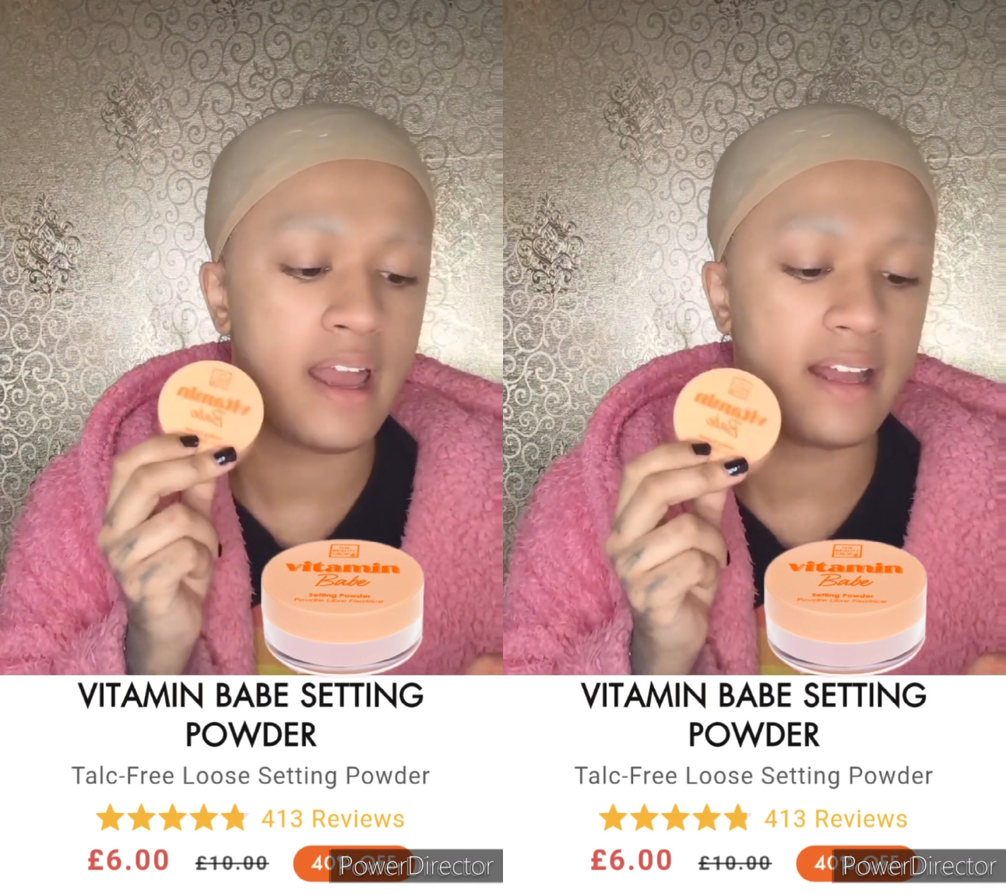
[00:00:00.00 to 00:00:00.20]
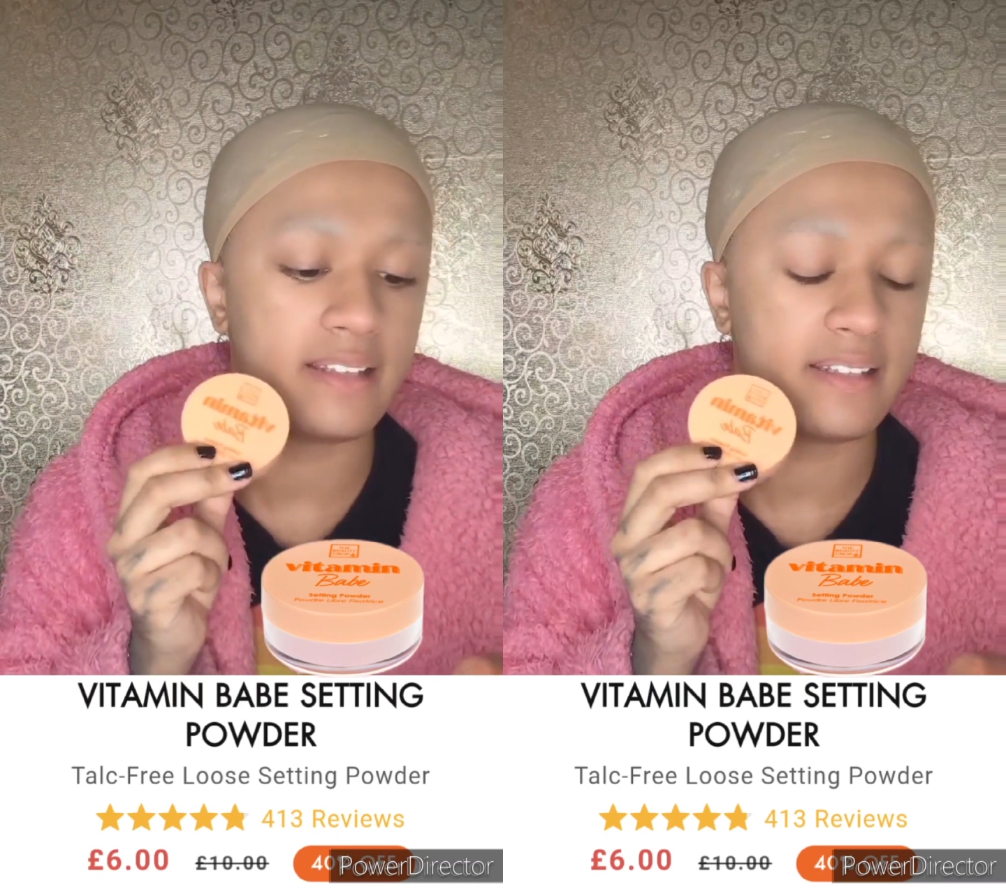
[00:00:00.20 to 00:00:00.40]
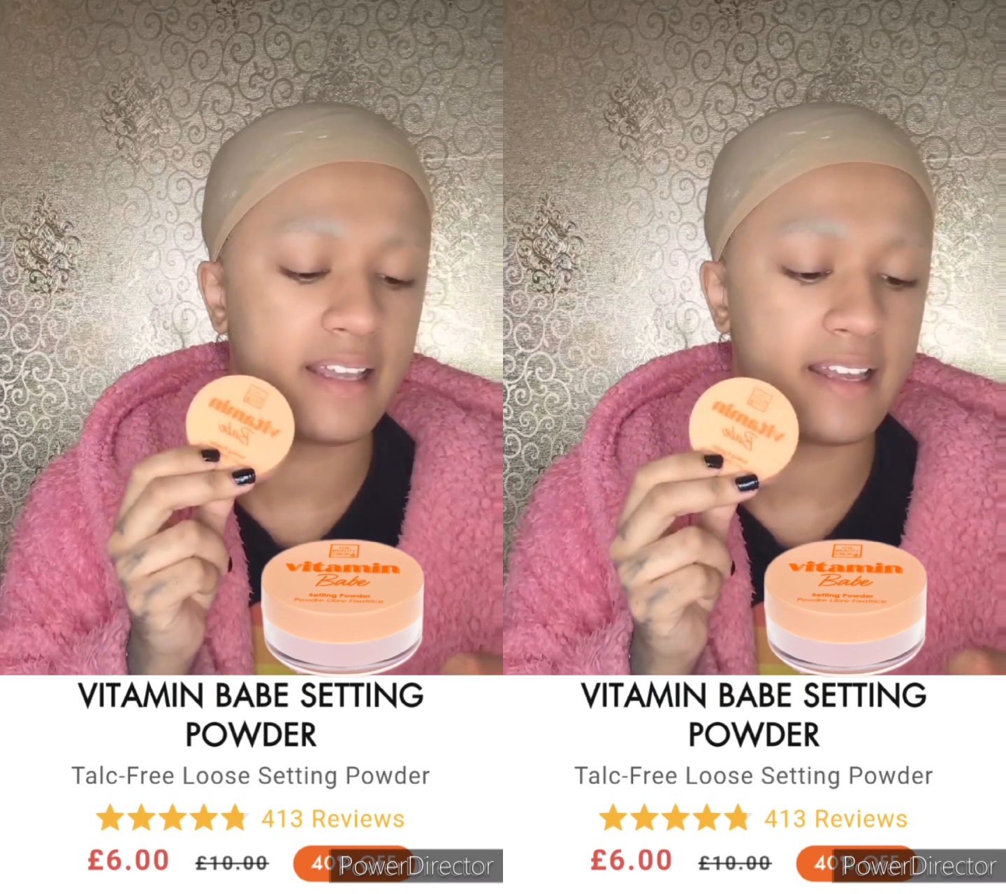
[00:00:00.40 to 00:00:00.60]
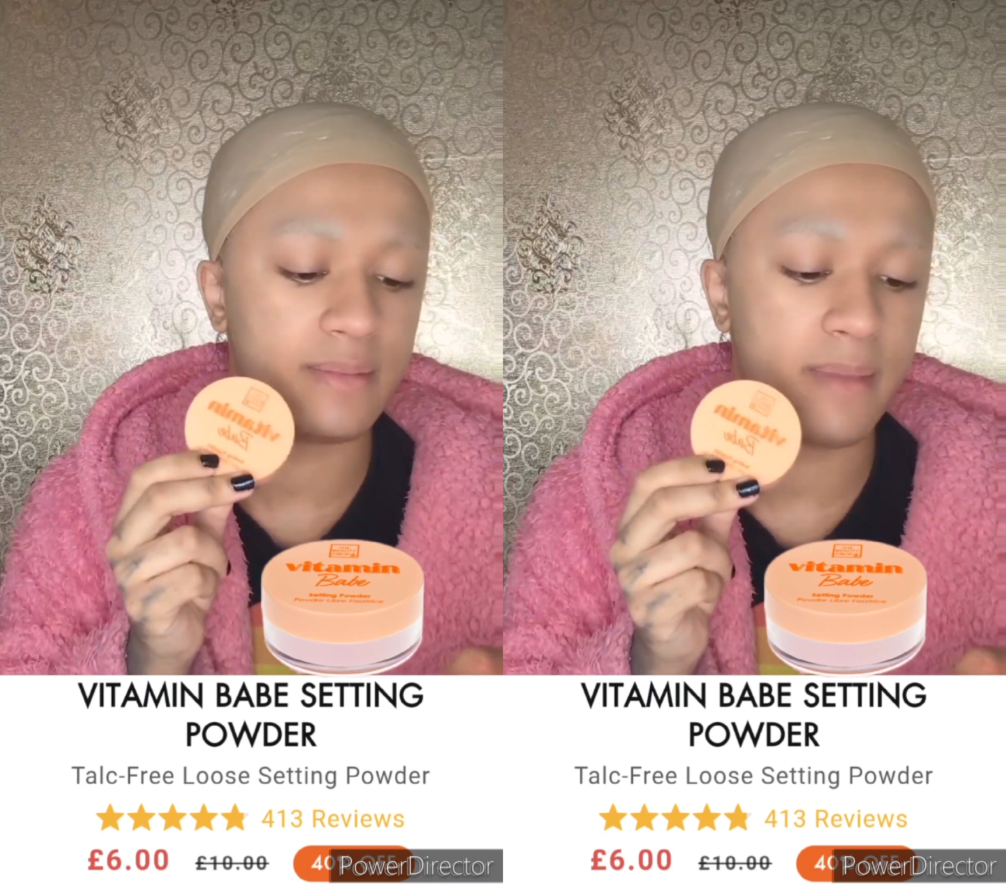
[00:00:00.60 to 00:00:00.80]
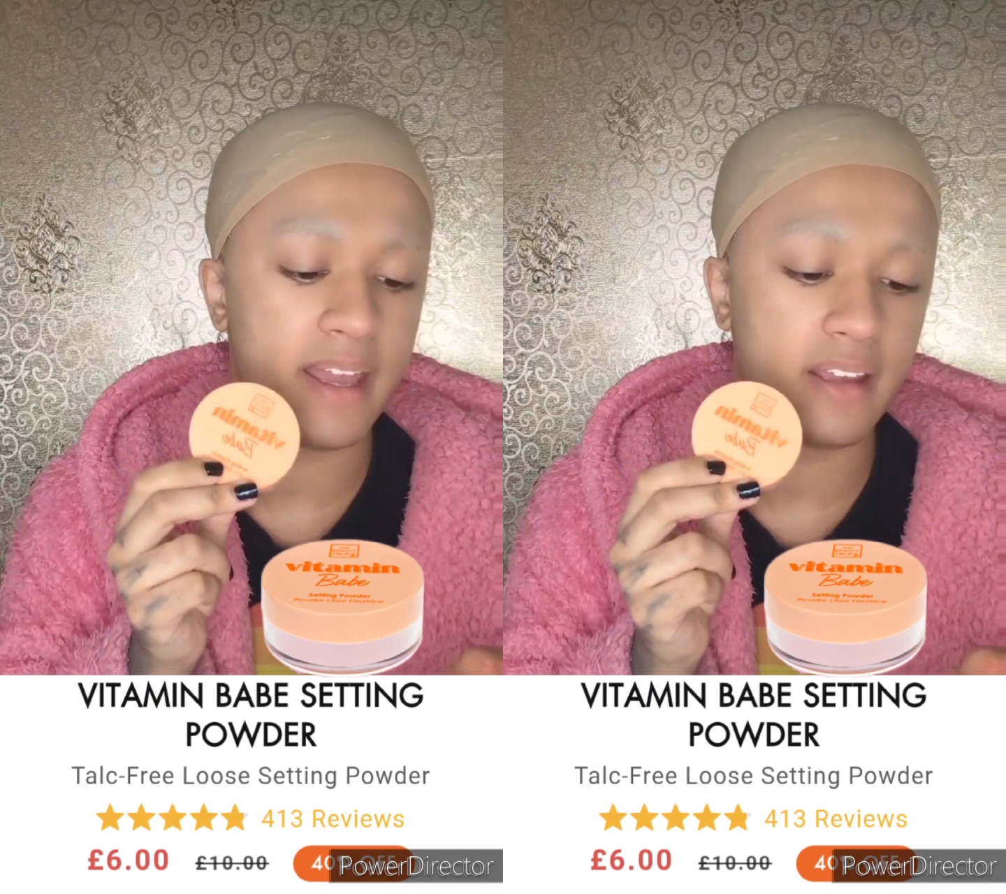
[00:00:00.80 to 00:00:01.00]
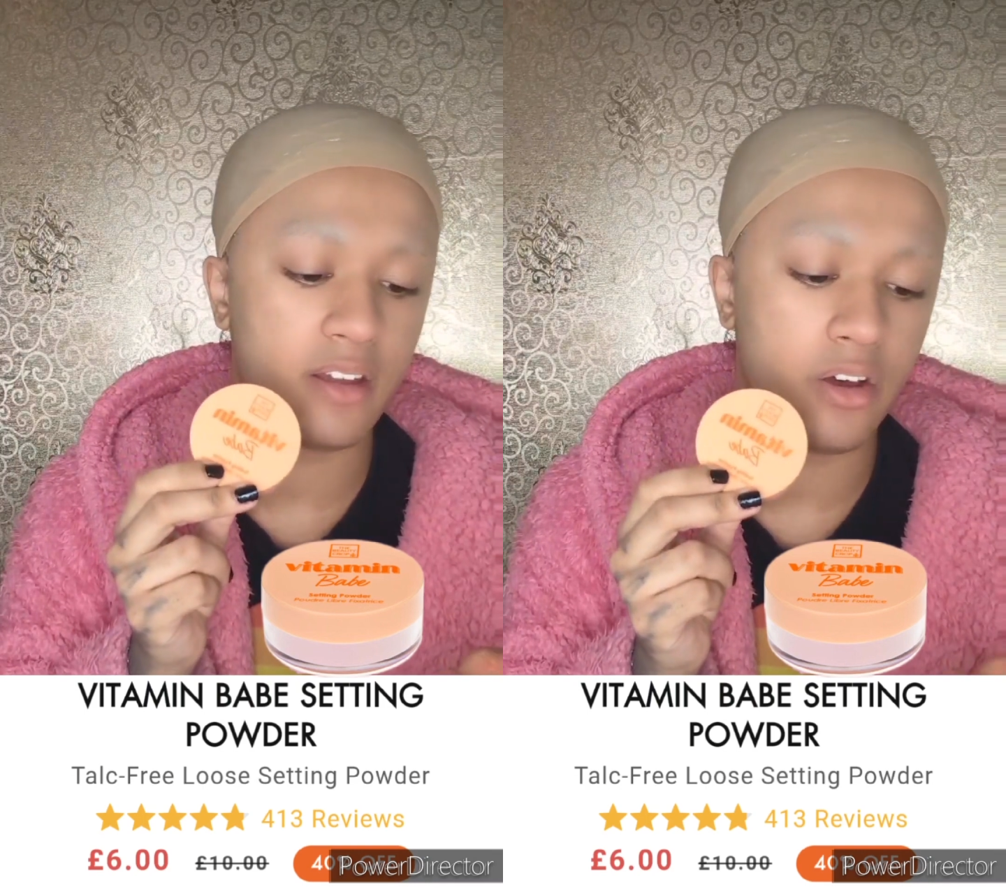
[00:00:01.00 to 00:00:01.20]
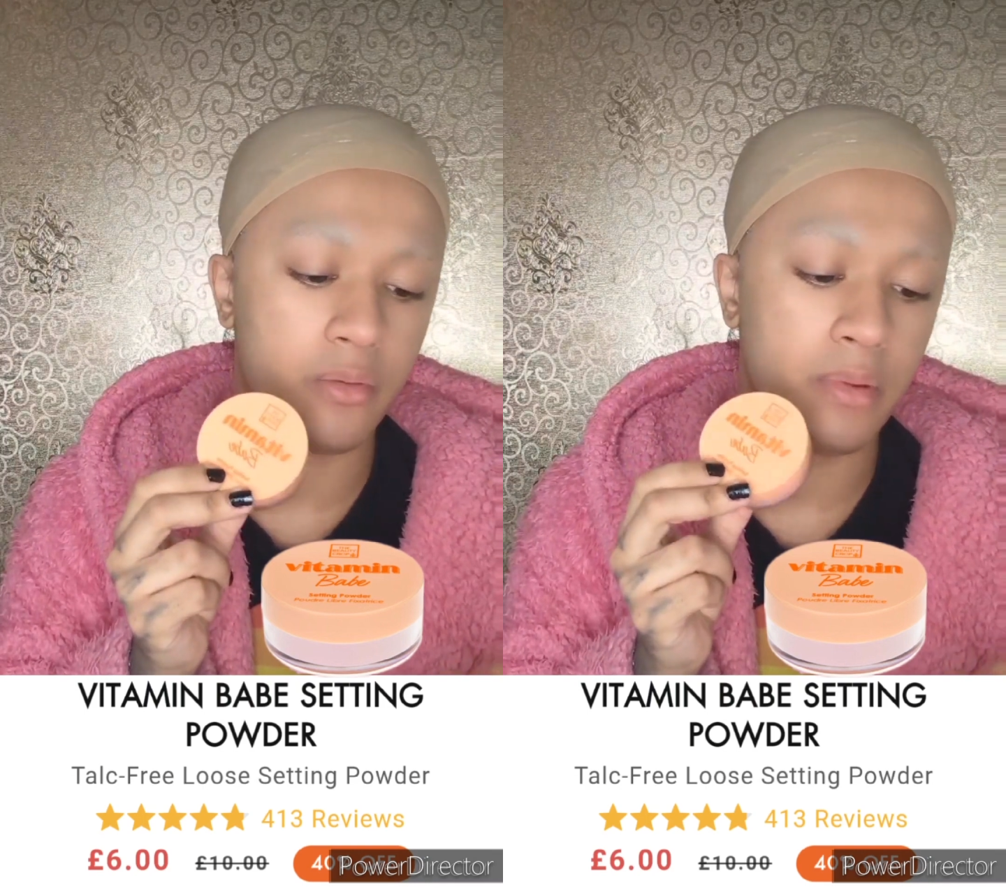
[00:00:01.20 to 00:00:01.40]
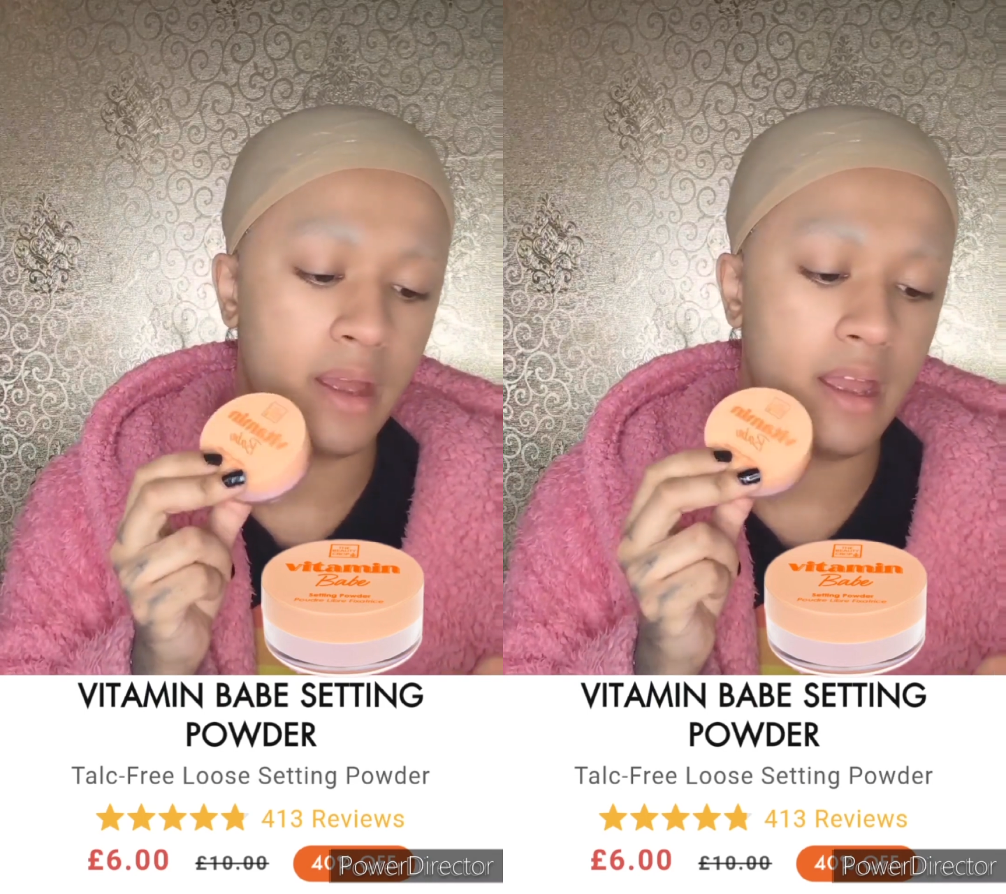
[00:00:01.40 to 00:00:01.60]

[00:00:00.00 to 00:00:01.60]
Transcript: and sets makeup.